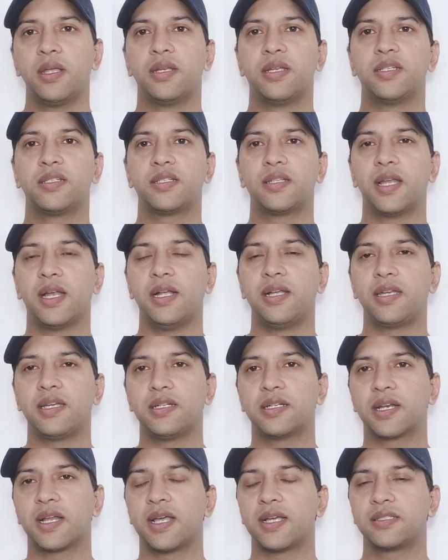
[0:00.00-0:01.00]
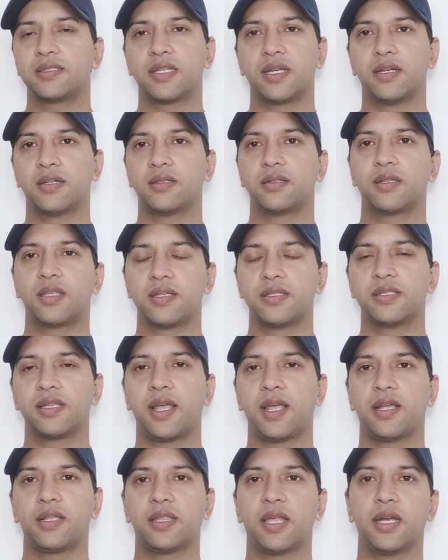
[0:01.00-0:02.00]
nationality tracks and things
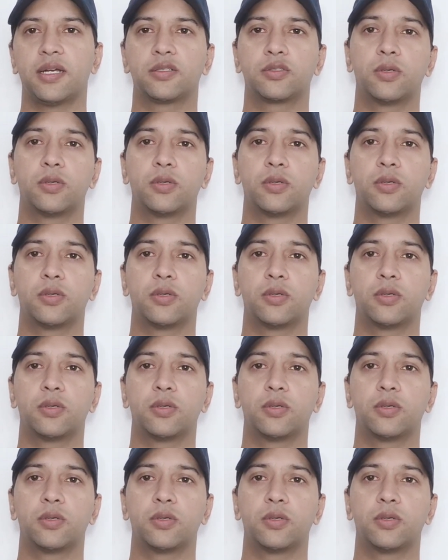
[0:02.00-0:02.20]
like that.